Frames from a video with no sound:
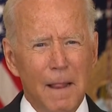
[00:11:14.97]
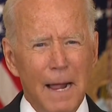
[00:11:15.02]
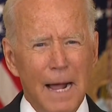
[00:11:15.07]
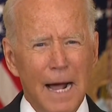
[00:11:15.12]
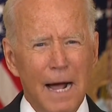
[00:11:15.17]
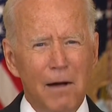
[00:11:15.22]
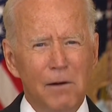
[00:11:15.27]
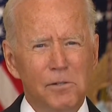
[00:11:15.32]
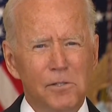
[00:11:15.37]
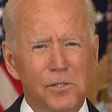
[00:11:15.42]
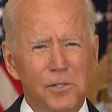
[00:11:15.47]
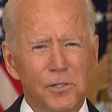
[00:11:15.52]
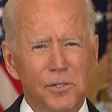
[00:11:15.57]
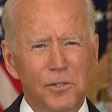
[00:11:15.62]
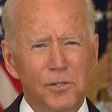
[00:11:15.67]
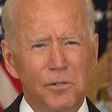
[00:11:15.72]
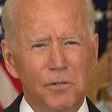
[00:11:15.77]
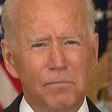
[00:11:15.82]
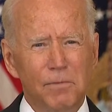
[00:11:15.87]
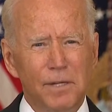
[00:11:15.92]
How should
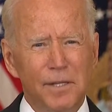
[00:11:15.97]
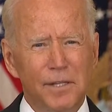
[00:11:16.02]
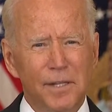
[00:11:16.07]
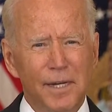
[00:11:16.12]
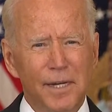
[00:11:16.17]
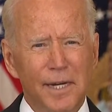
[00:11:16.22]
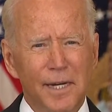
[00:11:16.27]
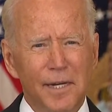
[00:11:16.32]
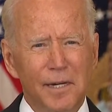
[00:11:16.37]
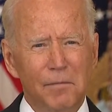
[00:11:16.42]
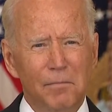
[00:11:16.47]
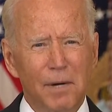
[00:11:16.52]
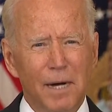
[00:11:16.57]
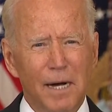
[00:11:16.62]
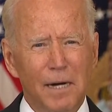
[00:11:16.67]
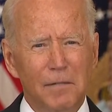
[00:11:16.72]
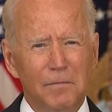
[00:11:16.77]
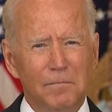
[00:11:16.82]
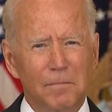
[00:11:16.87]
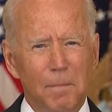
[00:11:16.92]
you be thinking
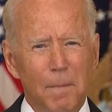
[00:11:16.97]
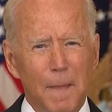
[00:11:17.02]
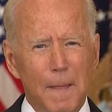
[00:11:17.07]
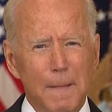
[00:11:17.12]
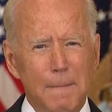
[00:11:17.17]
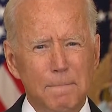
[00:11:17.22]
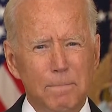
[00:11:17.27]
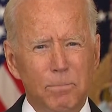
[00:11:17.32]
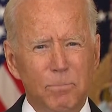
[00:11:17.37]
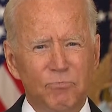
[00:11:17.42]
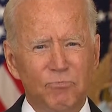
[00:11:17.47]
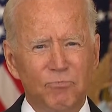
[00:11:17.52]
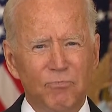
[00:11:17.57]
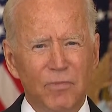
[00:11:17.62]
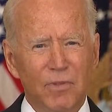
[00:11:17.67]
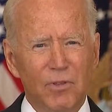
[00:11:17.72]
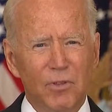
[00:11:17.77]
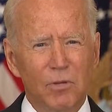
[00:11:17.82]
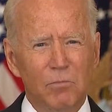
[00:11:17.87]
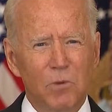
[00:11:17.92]
about
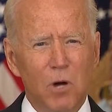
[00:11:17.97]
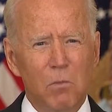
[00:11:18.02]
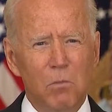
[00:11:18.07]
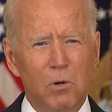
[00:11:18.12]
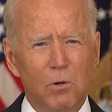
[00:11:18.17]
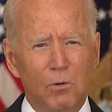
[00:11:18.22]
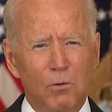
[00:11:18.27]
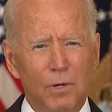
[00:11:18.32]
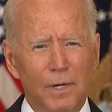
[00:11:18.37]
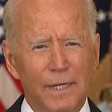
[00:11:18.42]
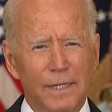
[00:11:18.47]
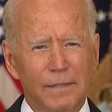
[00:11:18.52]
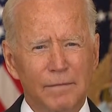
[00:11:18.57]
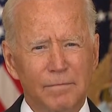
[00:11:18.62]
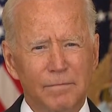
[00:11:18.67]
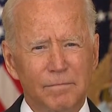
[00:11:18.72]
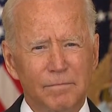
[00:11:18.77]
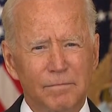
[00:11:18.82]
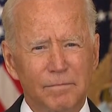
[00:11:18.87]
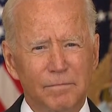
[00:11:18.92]
the moment we're in?
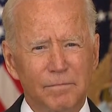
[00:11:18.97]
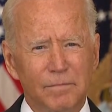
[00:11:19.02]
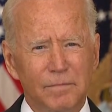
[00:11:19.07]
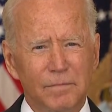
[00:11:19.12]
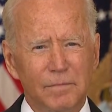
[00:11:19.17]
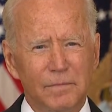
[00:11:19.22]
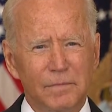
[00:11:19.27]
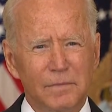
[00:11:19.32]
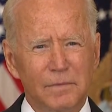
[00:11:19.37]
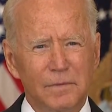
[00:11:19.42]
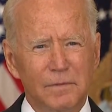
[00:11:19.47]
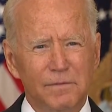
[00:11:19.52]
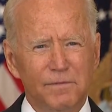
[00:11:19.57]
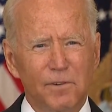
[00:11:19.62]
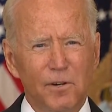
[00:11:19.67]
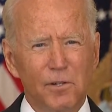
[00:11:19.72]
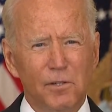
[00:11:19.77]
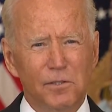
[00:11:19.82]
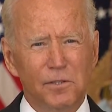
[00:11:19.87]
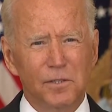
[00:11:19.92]

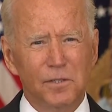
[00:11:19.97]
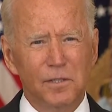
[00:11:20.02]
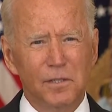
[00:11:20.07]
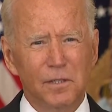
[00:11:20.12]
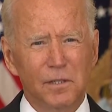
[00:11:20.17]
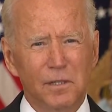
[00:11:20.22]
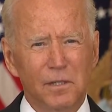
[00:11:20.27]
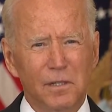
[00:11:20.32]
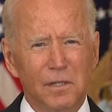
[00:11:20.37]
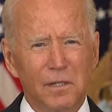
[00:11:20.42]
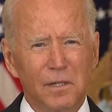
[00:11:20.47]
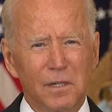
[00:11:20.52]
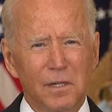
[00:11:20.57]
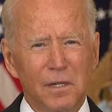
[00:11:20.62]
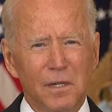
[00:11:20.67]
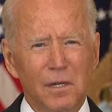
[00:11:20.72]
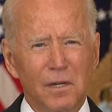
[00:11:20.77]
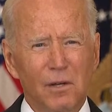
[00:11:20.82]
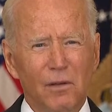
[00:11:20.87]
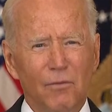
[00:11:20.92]
First,
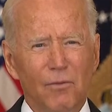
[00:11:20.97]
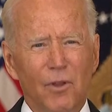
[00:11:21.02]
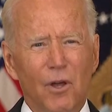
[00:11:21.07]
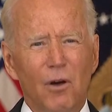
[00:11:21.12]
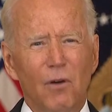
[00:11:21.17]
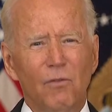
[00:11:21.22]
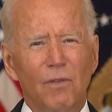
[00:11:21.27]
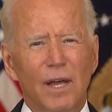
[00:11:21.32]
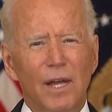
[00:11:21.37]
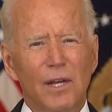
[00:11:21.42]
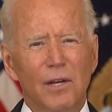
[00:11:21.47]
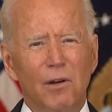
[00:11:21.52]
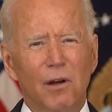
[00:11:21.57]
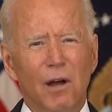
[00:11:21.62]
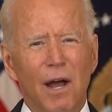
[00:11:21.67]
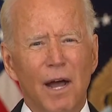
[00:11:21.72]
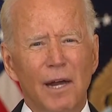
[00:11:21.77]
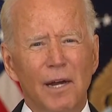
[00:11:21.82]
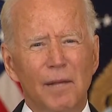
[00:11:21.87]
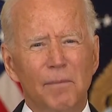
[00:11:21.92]
know that you're
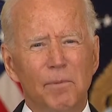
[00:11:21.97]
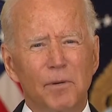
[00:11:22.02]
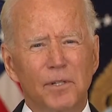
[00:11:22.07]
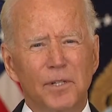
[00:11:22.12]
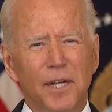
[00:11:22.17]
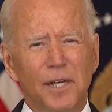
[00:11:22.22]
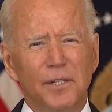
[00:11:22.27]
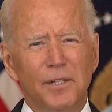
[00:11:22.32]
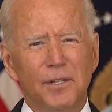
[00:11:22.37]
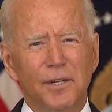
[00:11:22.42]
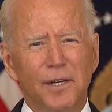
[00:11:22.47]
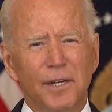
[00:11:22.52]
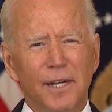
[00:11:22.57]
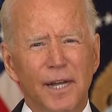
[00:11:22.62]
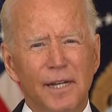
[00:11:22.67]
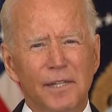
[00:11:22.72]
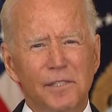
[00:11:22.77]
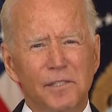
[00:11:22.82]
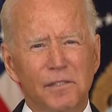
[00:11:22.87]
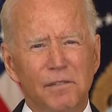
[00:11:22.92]
highly protected
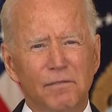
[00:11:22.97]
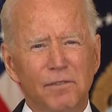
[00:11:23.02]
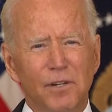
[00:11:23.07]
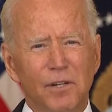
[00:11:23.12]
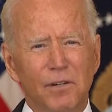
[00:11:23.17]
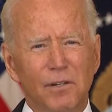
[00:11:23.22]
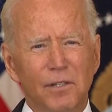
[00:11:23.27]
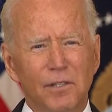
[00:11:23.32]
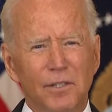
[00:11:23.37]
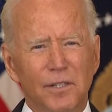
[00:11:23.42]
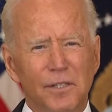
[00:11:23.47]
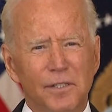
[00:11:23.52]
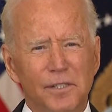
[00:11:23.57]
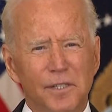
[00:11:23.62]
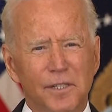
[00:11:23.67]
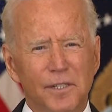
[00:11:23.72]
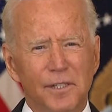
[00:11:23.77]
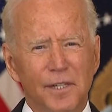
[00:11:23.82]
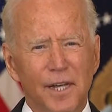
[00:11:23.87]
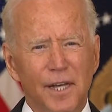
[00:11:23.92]
against severe illness
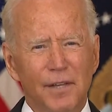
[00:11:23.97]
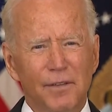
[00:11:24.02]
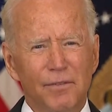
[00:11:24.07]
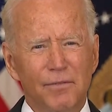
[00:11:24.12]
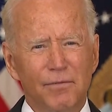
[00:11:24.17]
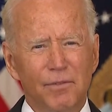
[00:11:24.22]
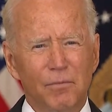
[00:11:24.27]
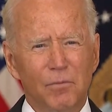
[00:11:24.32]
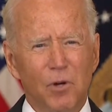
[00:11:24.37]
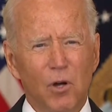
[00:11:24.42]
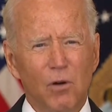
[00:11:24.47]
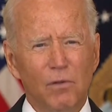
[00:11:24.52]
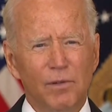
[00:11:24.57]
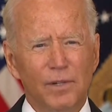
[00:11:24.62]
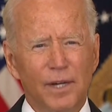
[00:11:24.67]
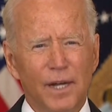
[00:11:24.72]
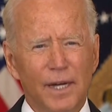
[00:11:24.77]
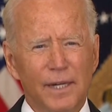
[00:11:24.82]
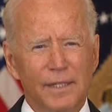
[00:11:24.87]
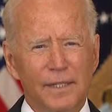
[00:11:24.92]
and death from COVID
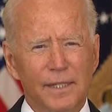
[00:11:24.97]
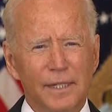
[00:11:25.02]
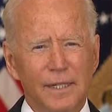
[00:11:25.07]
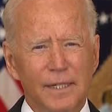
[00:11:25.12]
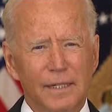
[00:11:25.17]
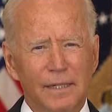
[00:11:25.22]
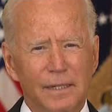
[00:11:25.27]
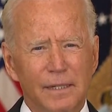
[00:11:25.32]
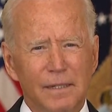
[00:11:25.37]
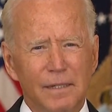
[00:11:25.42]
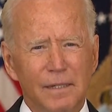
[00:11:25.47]
nineteen.